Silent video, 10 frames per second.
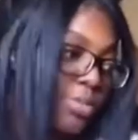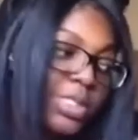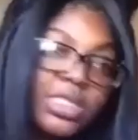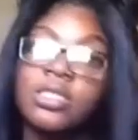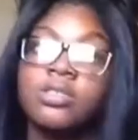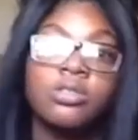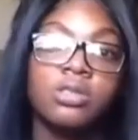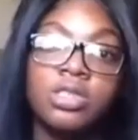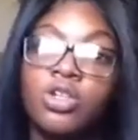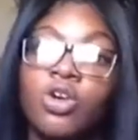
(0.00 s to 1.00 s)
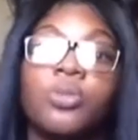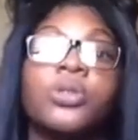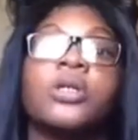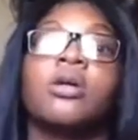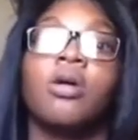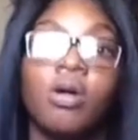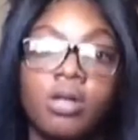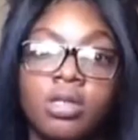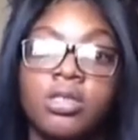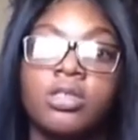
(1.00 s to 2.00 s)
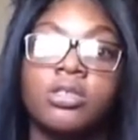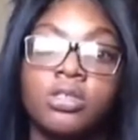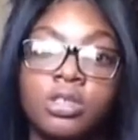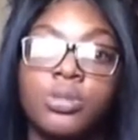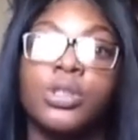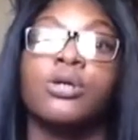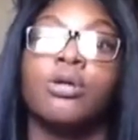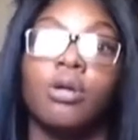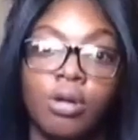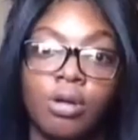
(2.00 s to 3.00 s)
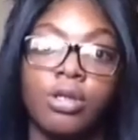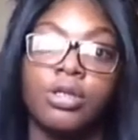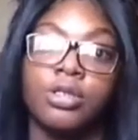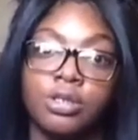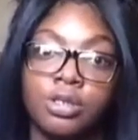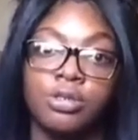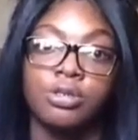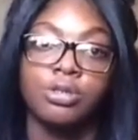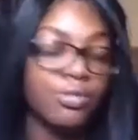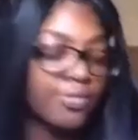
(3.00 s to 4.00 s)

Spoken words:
When I tell you this girl put all the details, she put all the details.